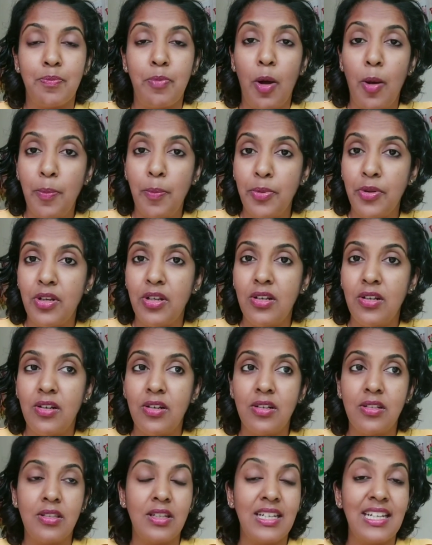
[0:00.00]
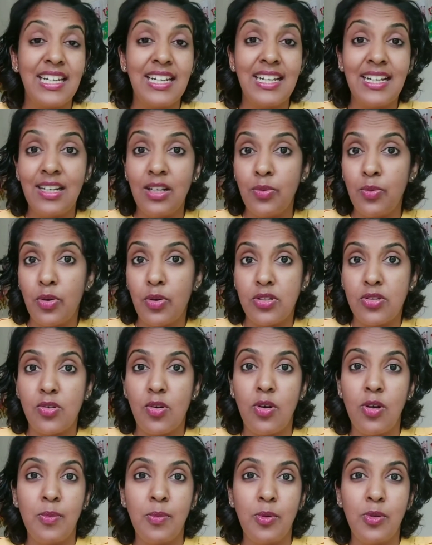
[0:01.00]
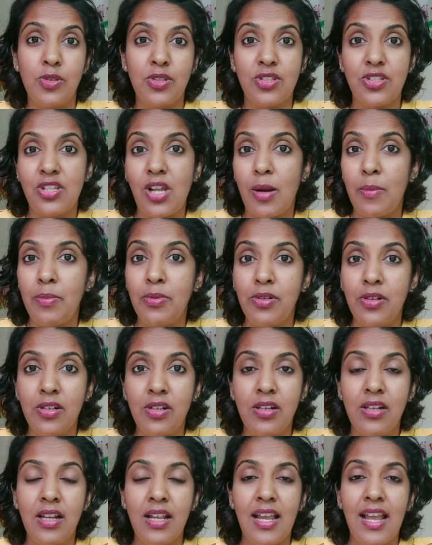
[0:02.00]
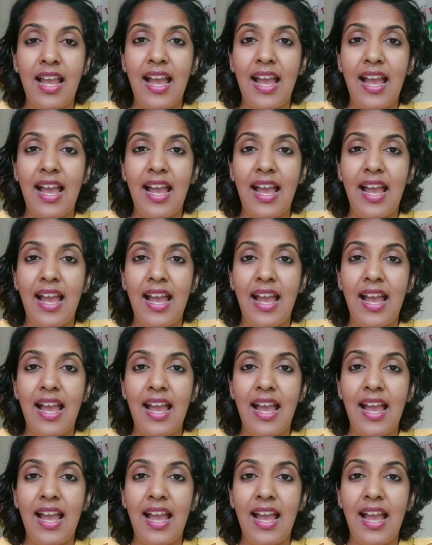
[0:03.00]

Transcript: popular. The yield was almost double,